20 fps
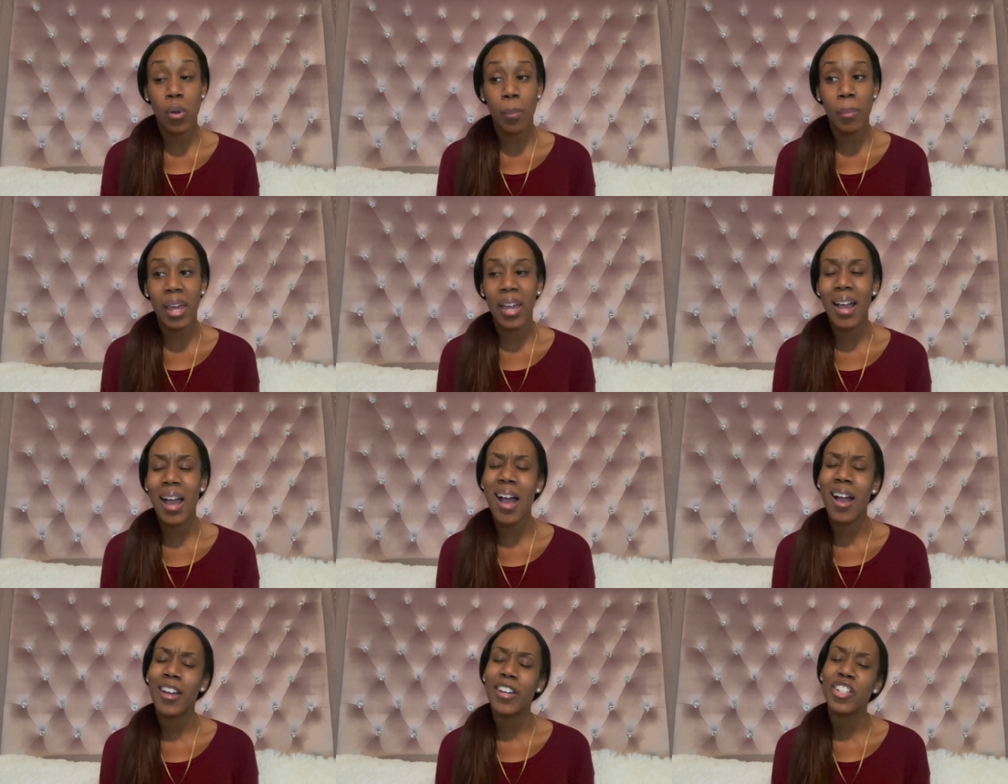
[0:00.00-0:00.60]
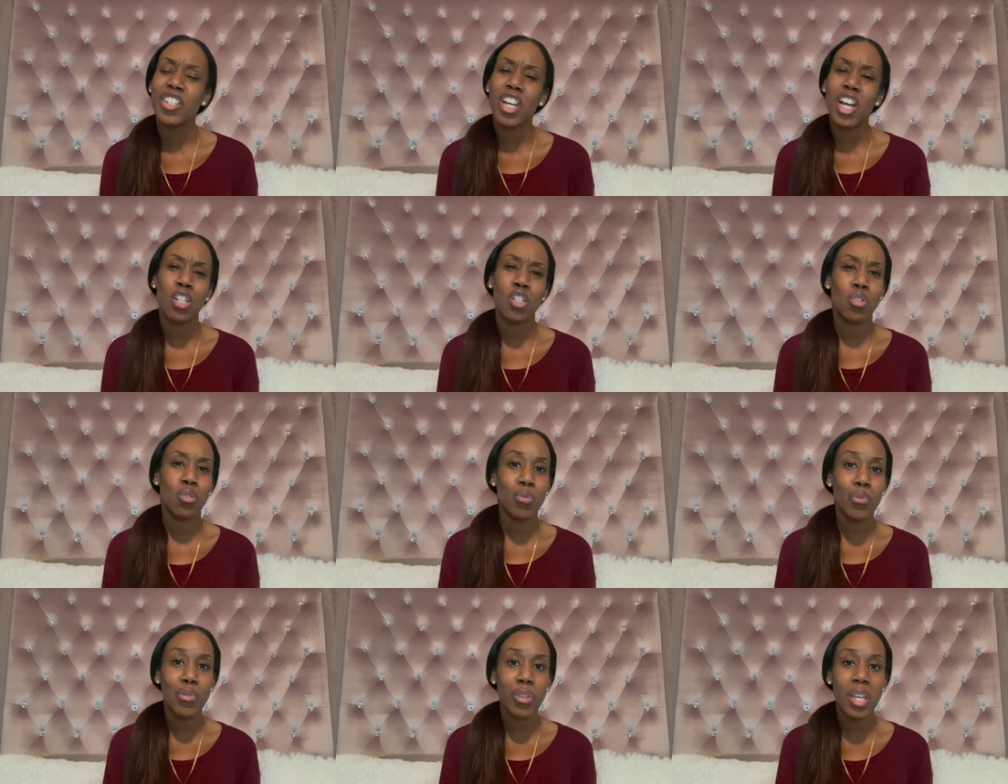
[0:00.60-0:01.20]
I'm like, how could y'all
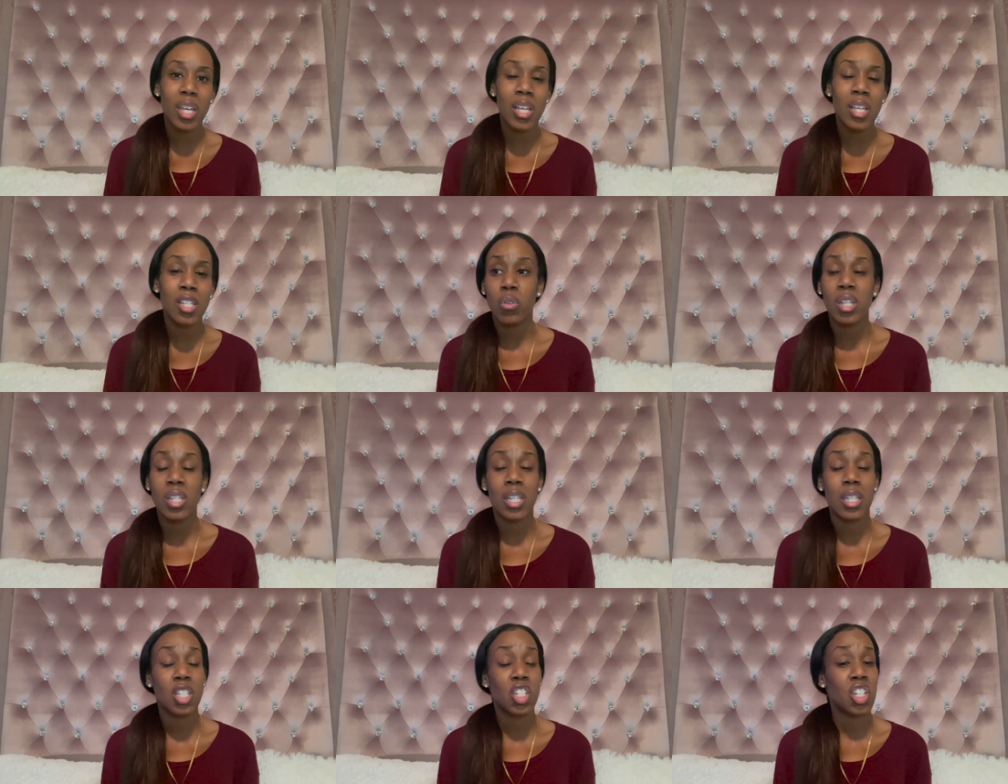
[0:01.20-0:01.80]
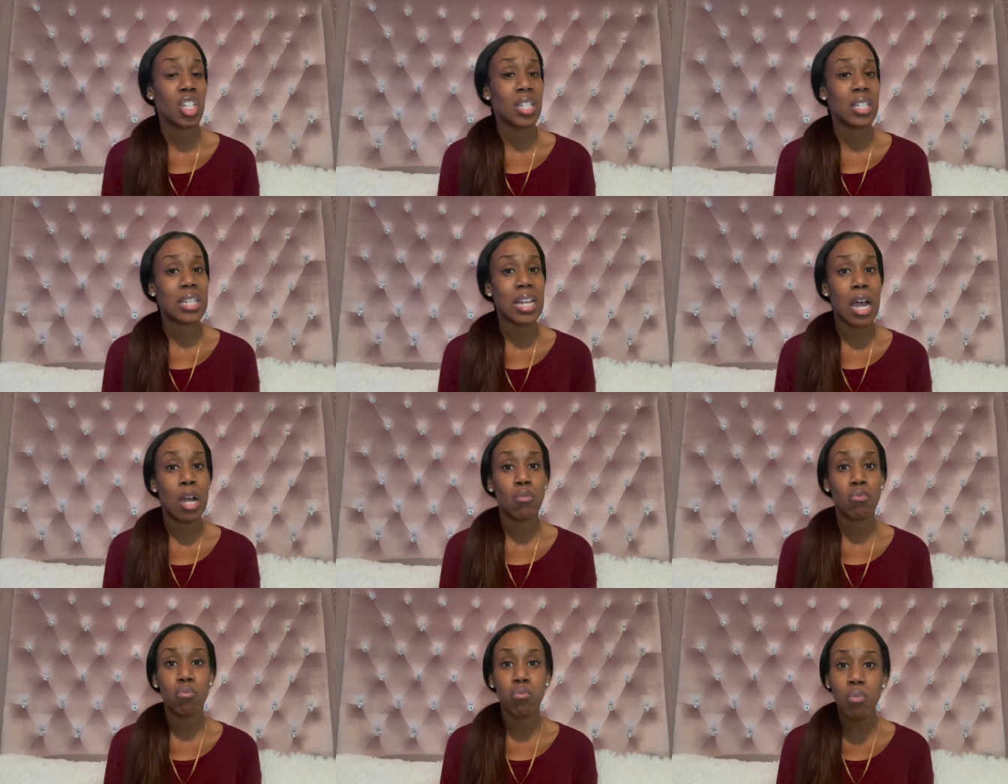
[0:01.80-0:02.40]
do this? This is just
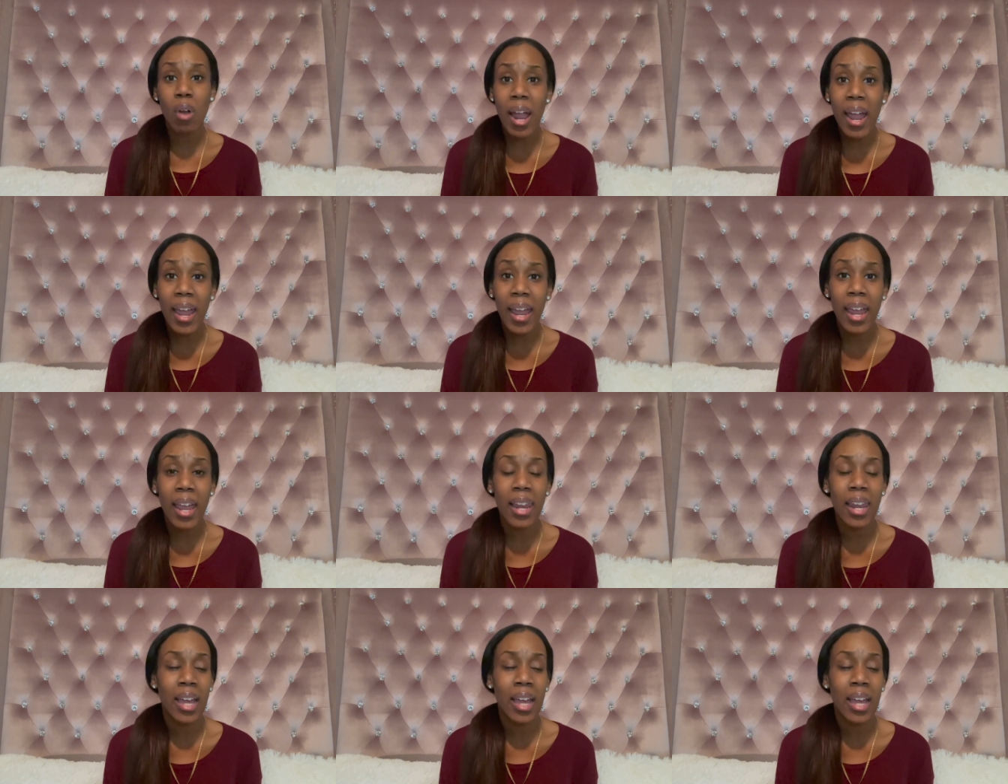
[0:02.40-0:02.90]
not right.